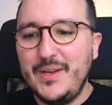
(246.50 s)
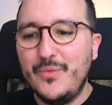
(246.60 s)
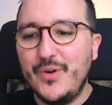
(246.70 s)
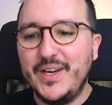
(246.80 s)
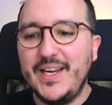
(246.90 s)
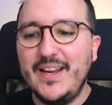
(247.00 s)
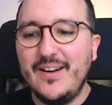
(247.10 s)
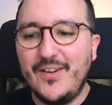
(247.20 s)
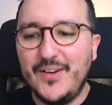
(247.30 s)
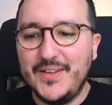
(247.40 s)
working
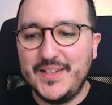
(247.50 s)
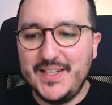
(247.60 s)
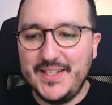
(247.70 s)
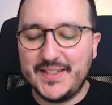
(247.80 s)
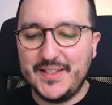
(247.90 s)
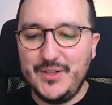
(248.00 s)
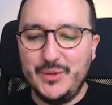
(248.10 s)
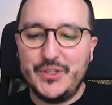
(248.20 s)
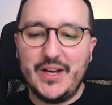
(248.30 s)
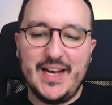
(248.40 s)
on this
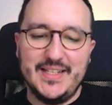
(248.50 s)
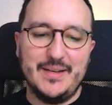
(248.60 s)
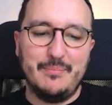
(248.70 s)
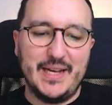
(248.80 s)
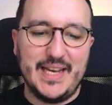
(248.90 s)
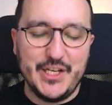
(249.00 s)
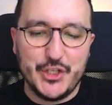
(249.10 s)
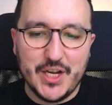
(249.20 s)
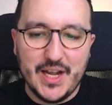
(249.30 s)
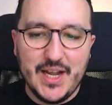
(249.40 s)
user item
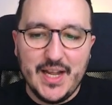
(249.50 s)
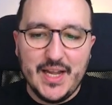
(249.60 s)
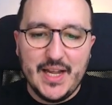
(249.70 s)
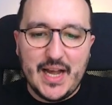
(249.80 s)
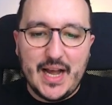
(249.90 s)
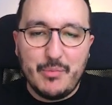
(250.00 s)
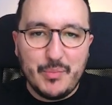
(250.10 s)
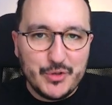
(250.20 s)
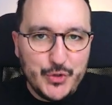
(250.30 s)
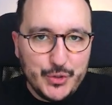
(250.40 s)
package. I
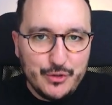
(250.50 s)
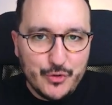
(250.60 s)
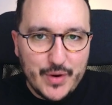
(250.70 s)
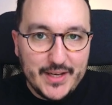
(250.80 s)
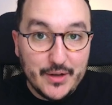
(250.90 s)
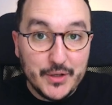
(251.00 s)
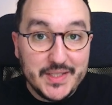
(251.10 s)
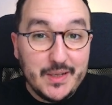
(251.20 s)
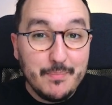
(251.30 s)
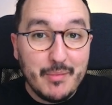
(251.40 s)
propose you to create a
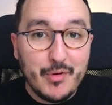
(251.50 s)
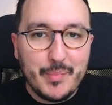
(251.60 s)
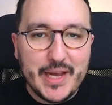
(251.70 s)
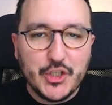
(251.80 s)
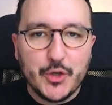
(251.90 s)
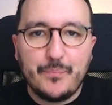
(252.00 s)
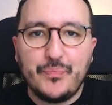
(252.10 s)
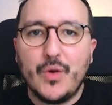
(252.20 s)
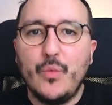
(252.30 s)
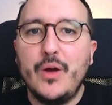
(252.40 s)
team member page
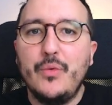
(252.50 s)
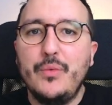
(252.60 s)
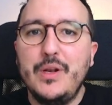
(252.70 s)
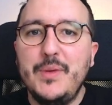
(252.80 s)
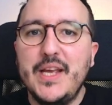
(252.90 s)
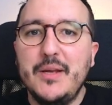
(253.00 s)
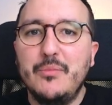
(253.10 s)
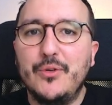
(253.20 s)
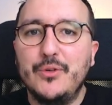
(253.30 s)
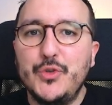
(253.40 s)
where we will be
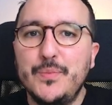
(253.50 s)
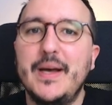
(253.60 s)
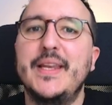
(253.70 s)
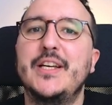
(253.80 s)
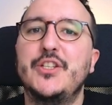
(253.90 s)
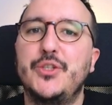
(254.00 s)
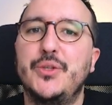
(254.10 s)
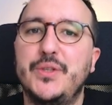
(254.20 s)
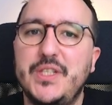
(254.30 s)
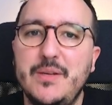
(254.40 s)
able to manage
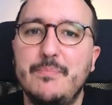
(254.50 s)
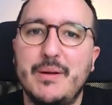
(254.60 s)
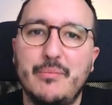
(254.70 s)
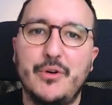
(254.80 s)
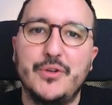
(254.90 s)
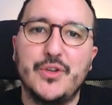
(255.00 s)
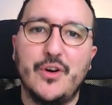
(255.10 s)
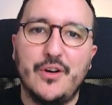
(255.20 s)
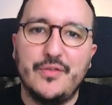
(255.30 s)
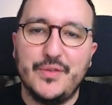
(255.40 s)
the team members
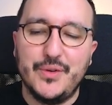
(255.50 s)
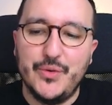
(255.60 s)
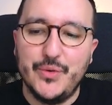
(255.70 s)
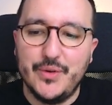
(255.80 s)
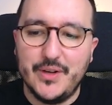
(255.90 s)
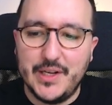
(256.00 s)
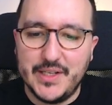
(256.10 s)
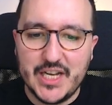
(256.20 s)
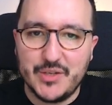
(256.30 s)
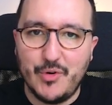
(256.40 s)
of the
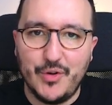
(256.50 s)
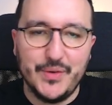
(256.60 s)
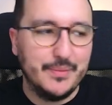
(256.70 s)
dashboard.